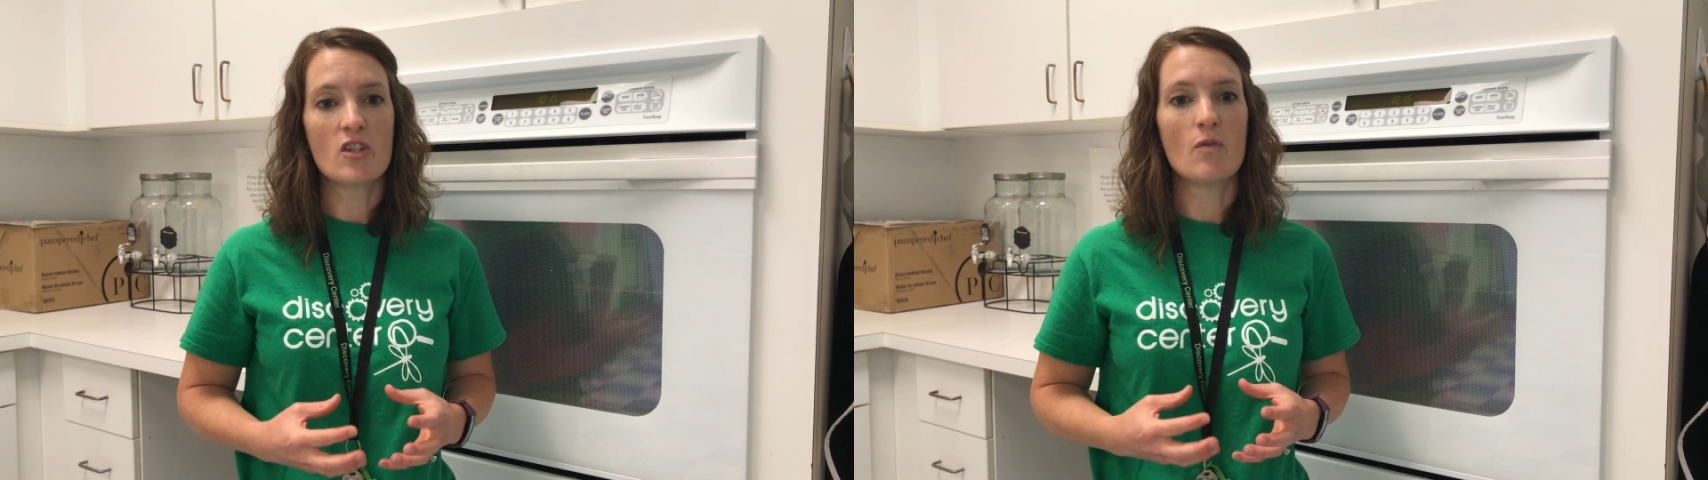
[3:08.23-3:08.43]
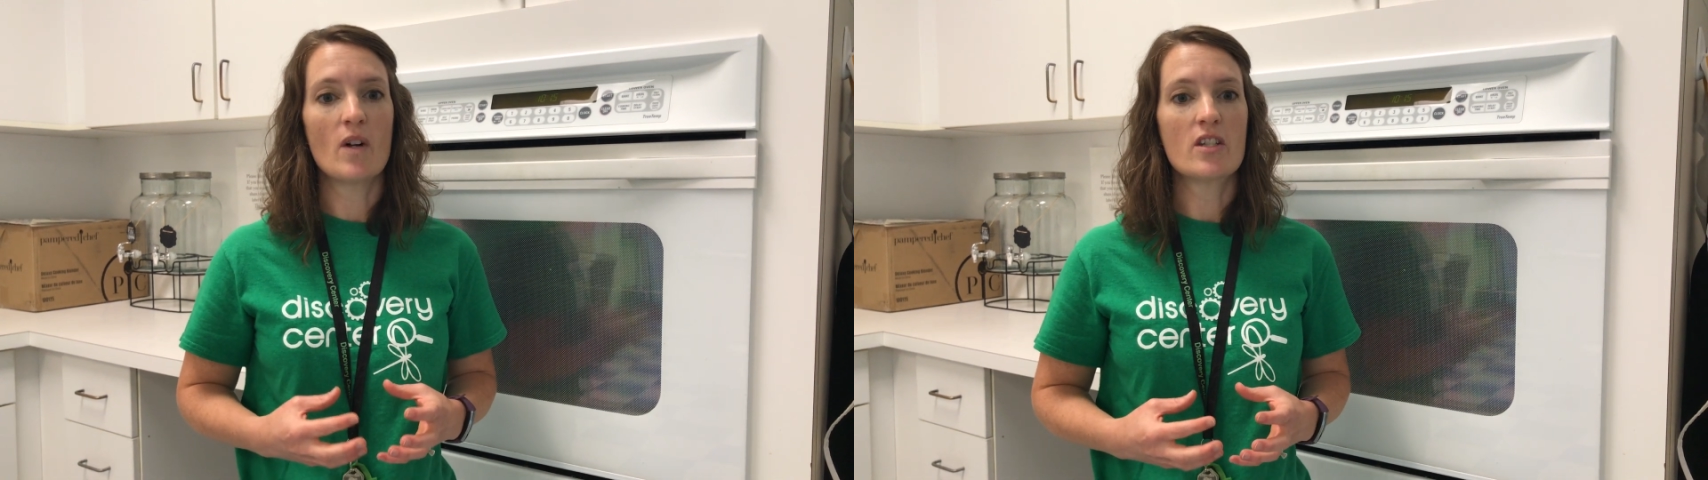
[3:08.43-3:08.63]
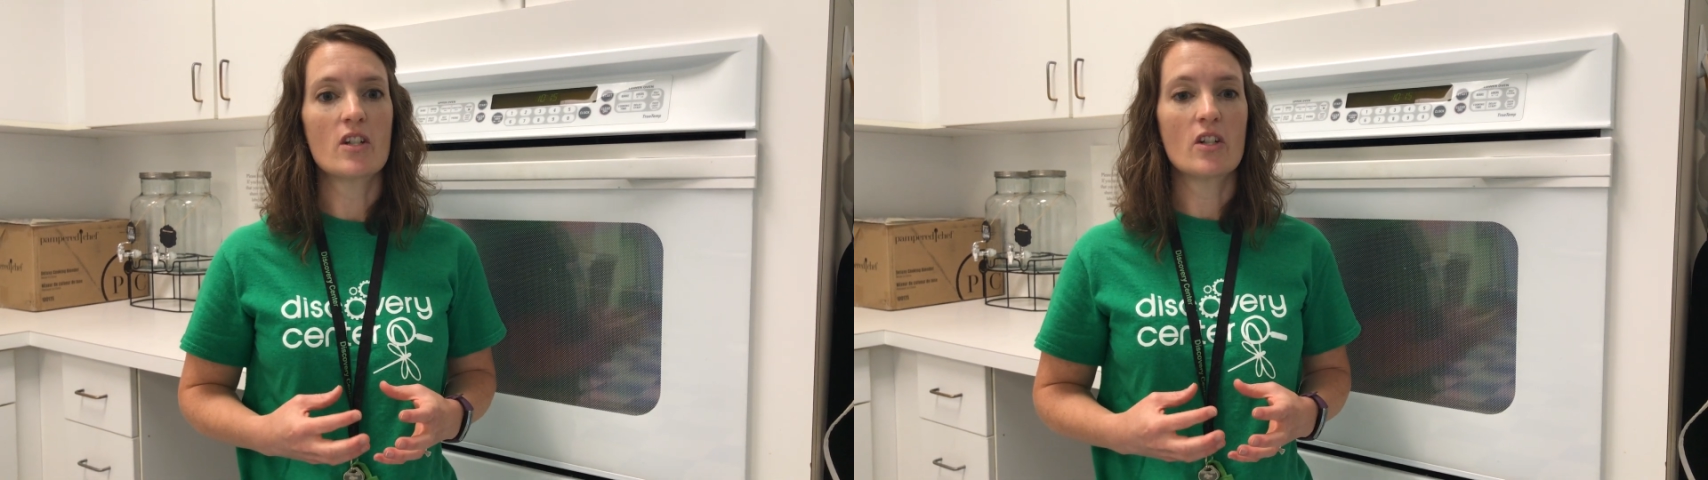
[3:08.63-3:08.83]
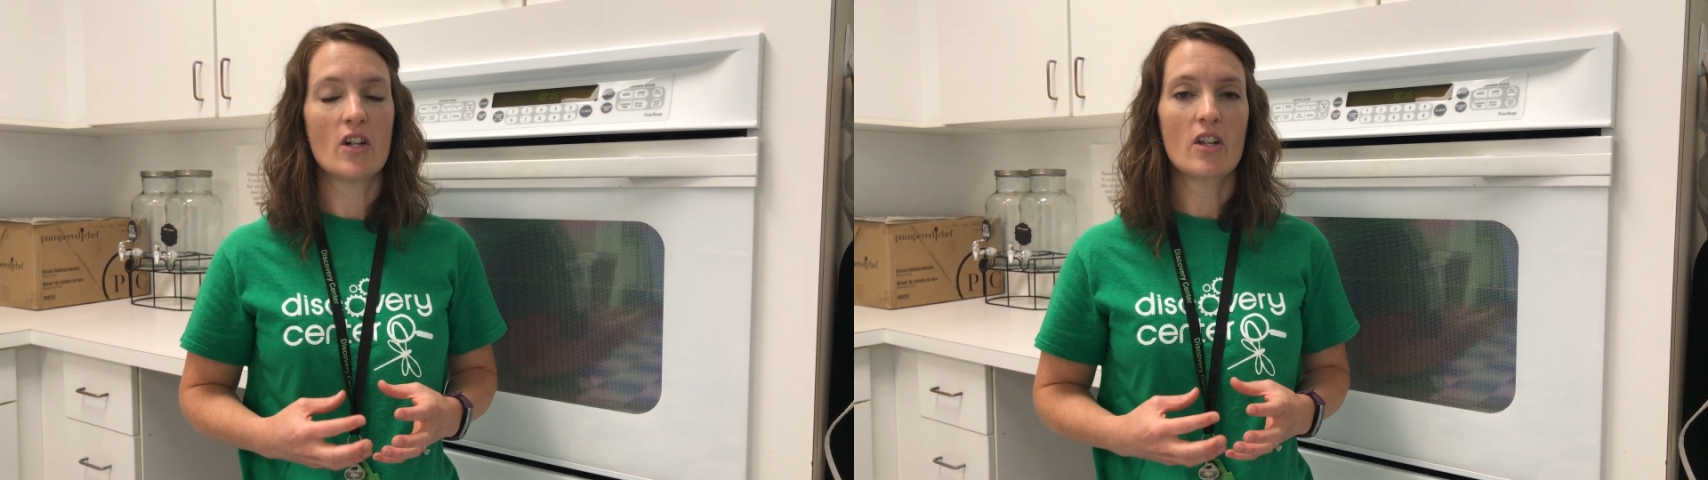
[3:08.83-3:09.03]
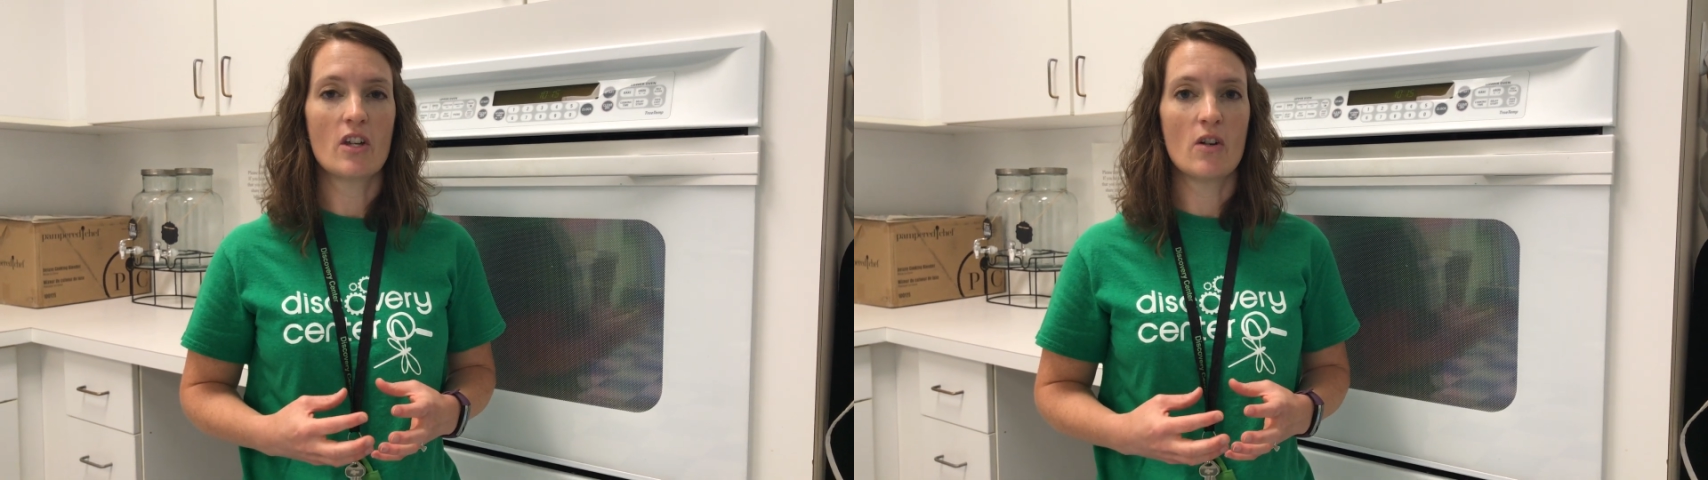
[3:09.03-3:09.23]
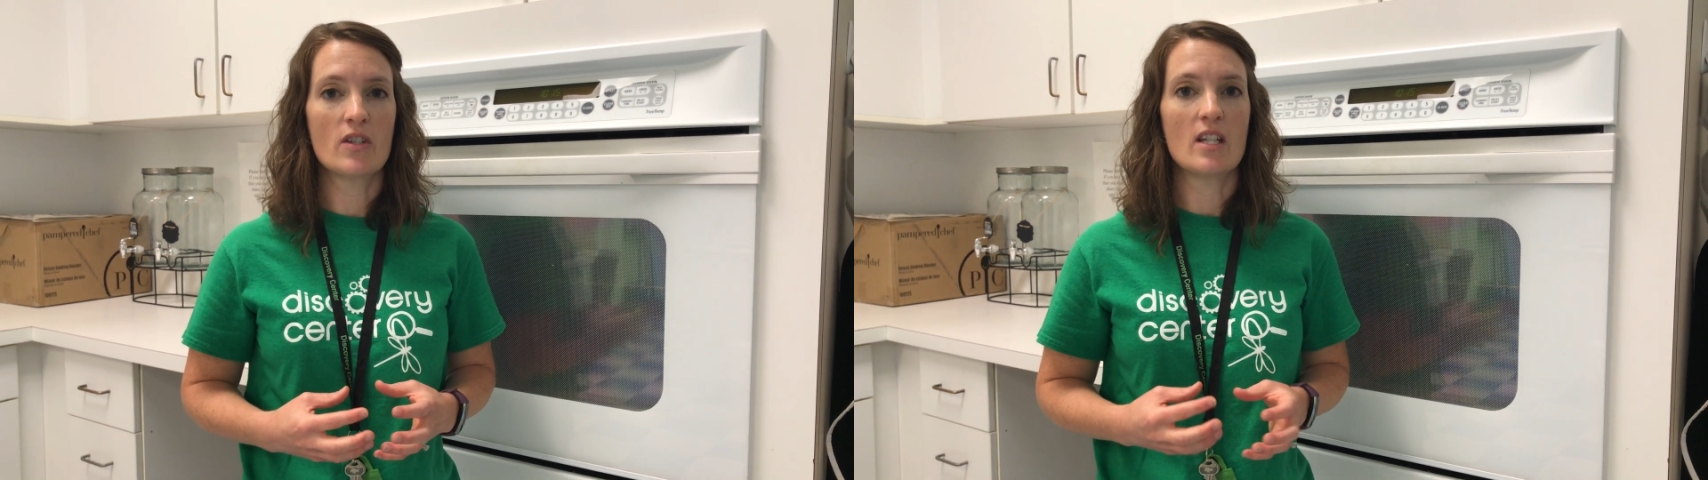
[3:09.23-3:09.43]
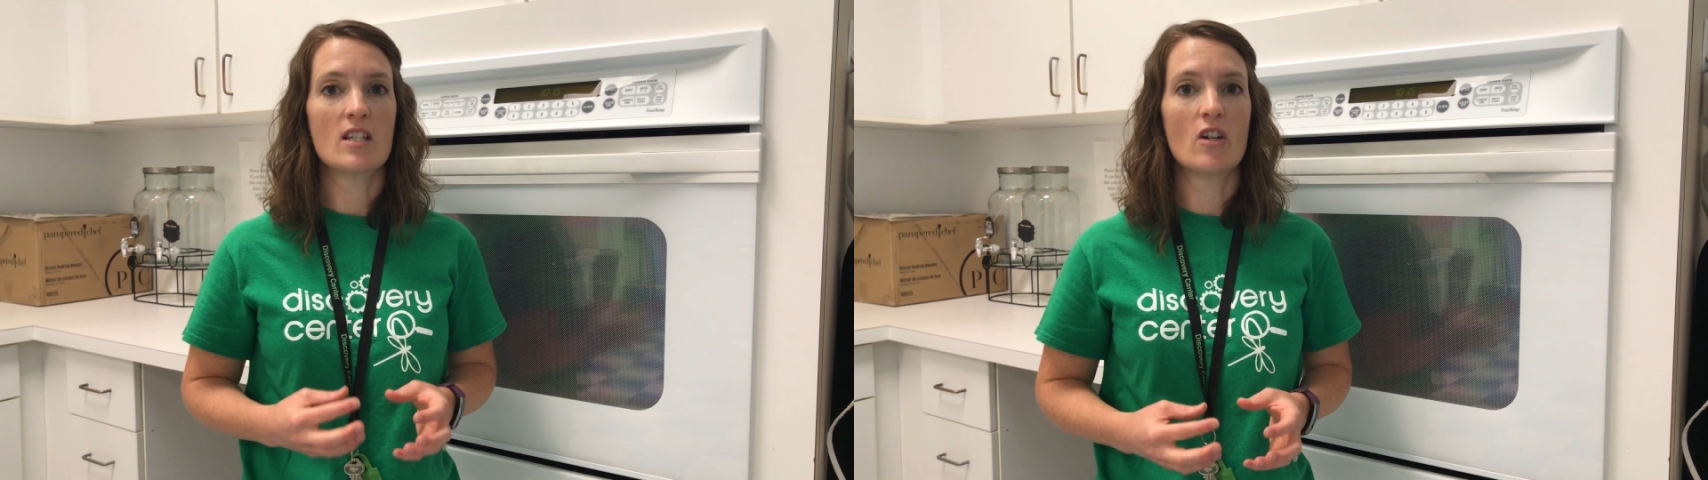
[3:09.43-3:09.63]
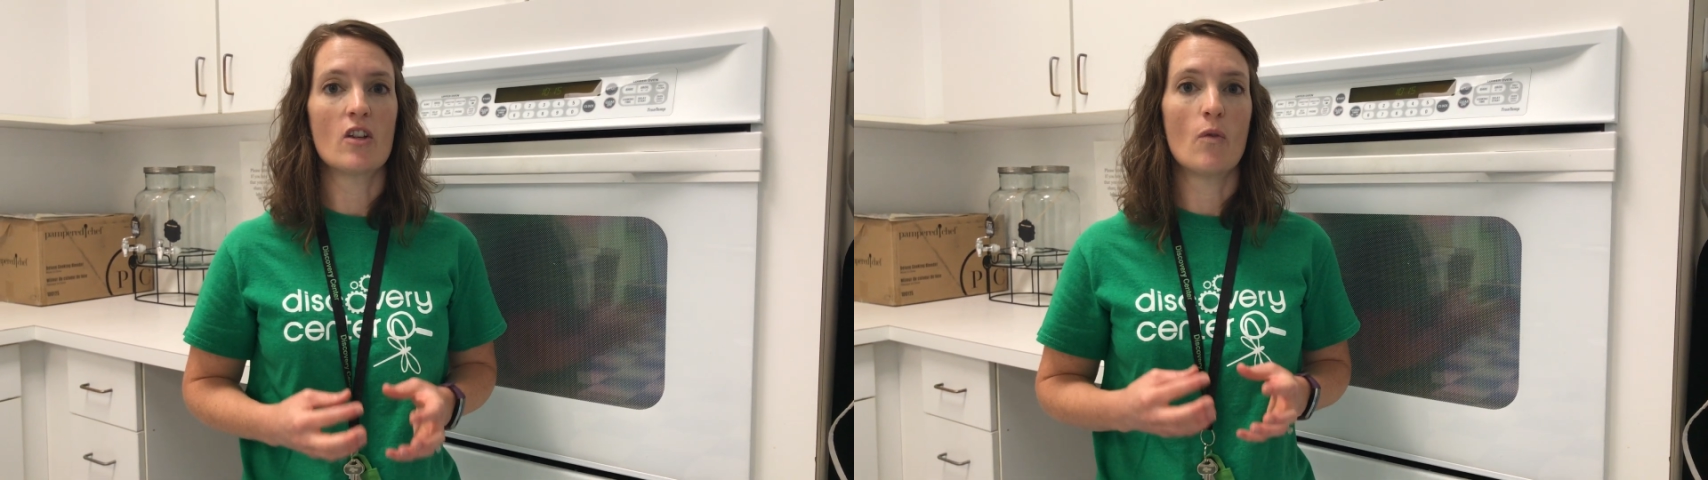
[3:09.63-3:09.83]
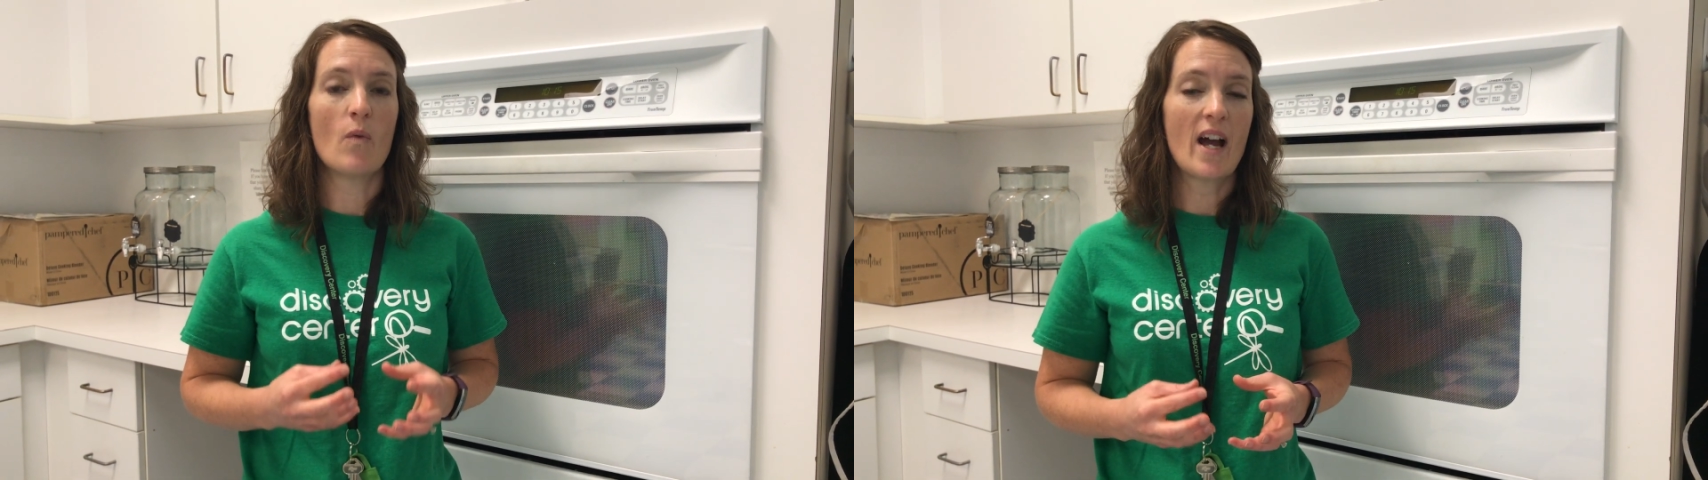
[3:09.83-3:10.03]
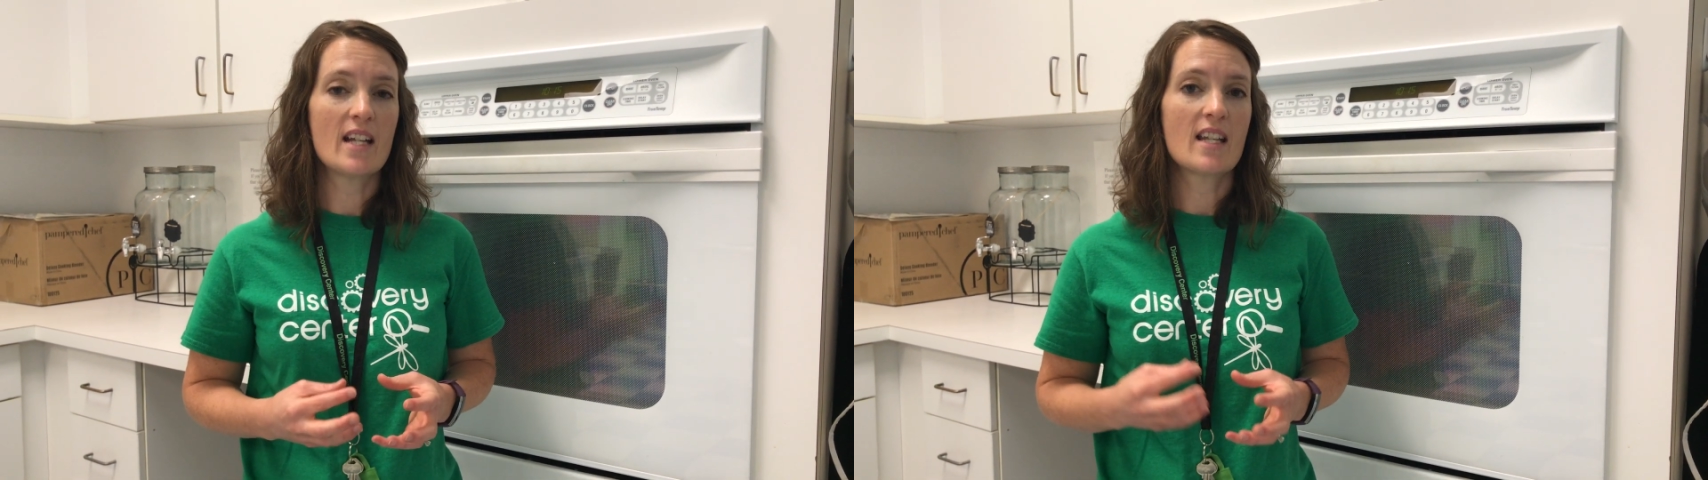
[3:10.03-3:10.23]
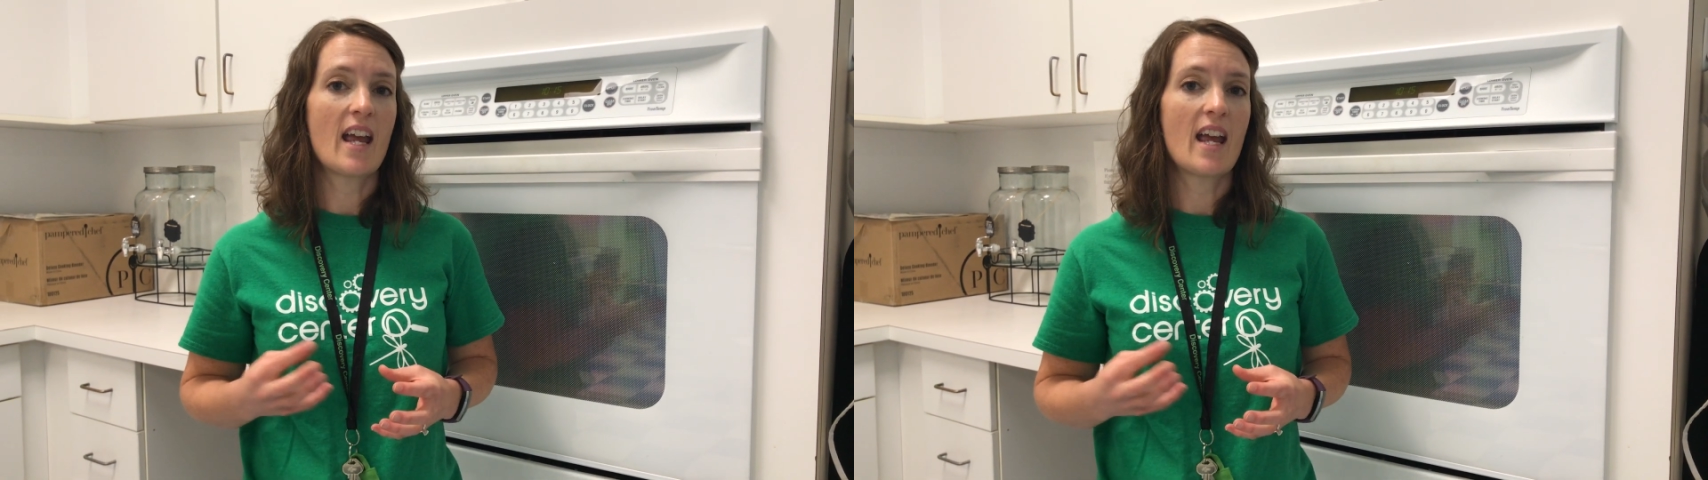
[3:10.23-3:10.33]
you want to cook those until the white